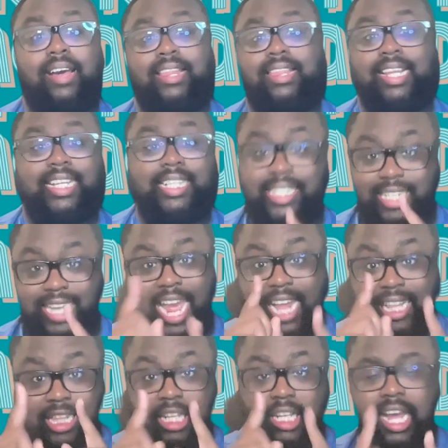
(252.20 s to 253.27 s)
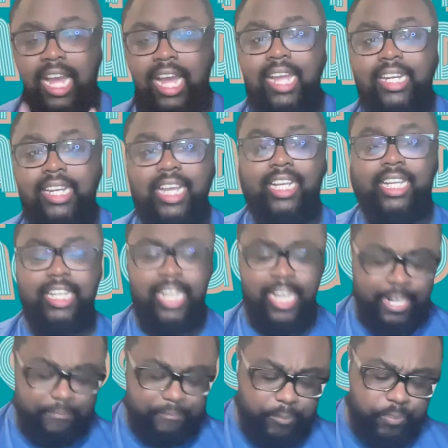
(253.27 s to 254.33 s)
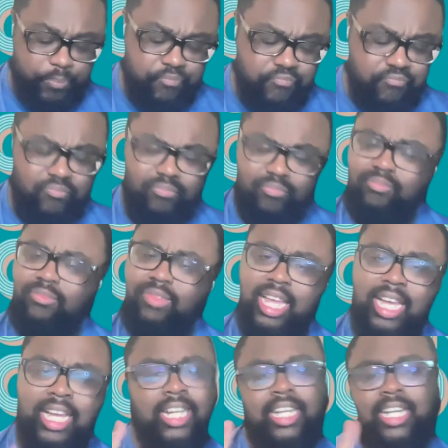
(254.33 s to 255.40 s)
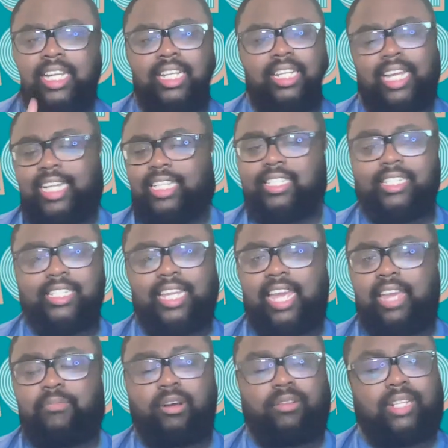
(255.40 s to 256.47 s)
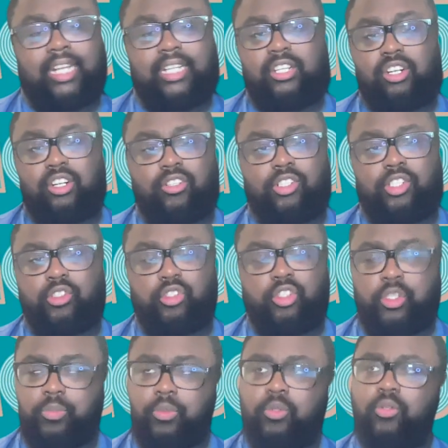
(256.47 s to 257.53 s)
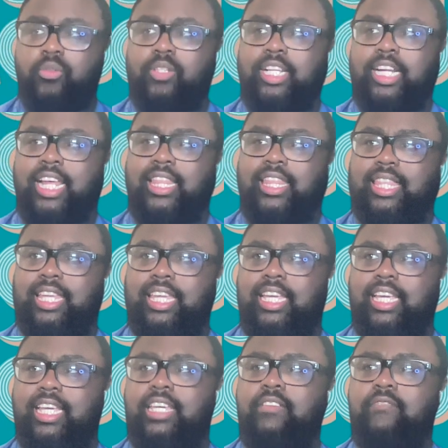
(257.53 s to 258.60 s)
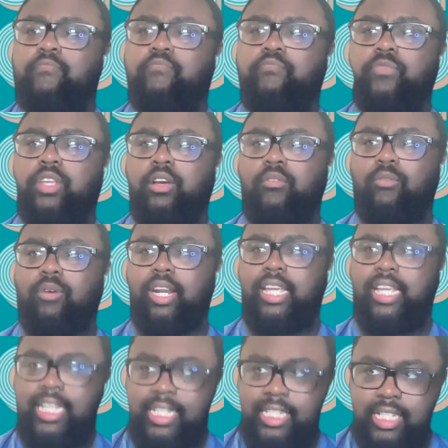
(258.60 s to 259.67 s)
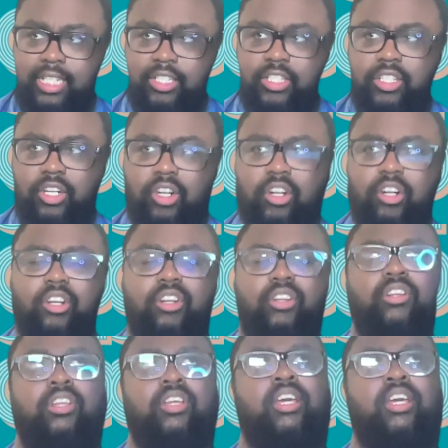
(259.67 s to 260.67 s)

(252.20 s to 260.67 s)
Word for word: I think it's at the line, neck and neck. Leslie came off that turn too smooth, and I think where he's concerned,